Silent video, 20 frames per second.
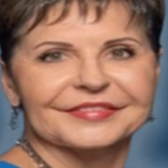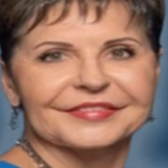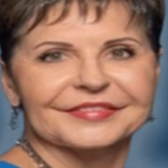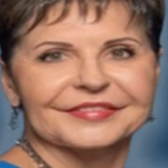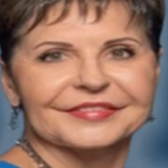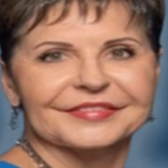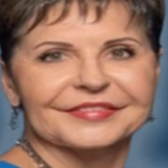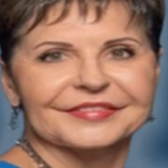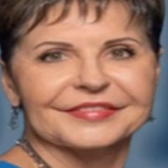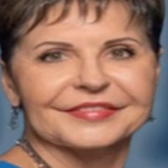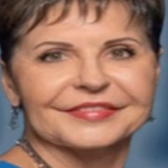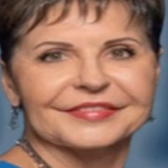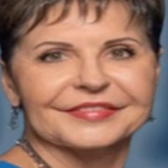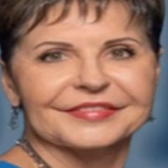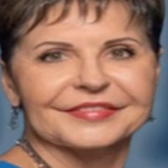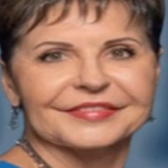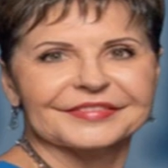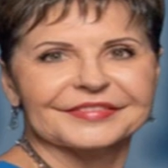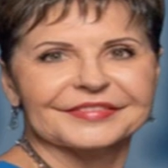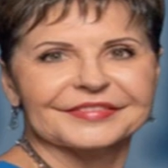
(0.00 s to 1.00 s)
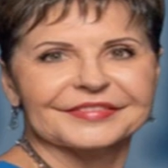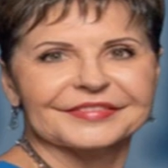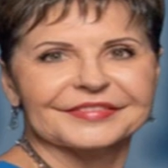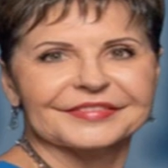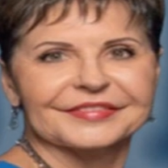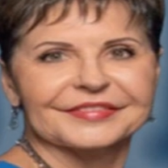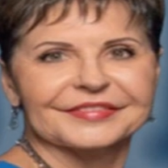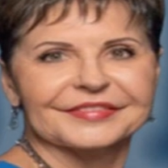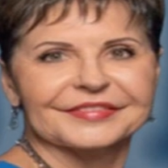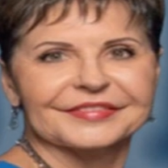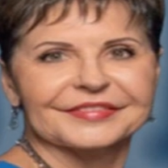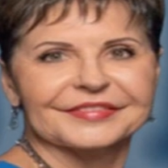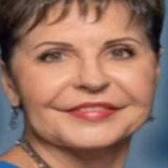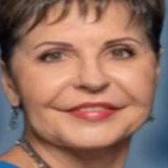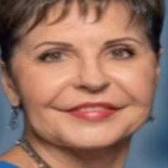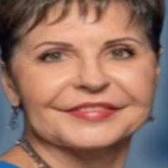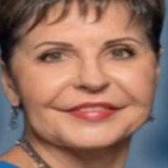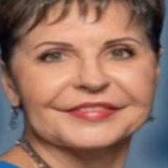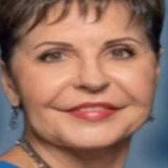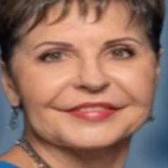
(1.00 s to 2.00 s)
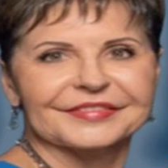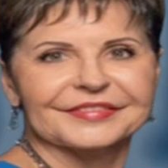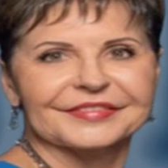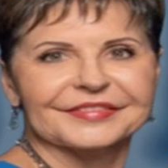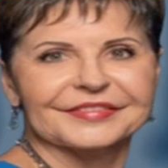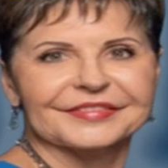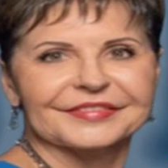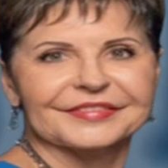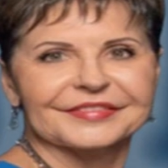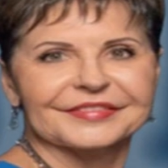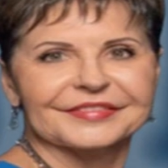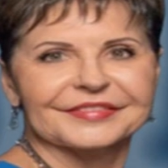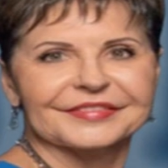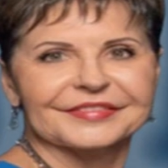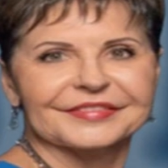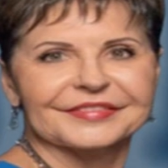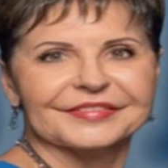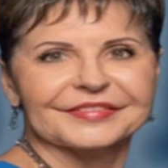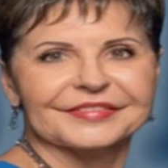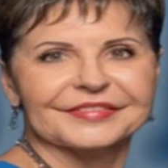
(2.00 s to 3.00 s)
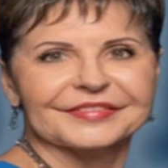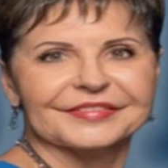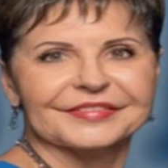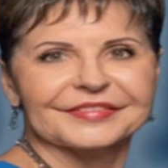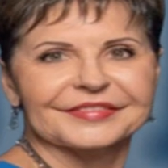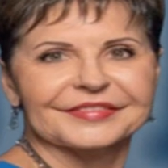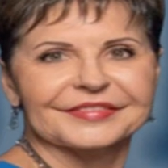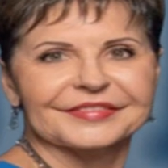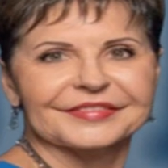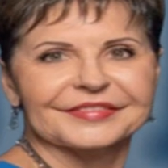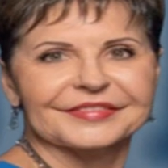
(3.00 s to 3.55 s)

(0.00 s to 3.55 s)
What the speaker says: The face doesn't move, so there is nothing to read.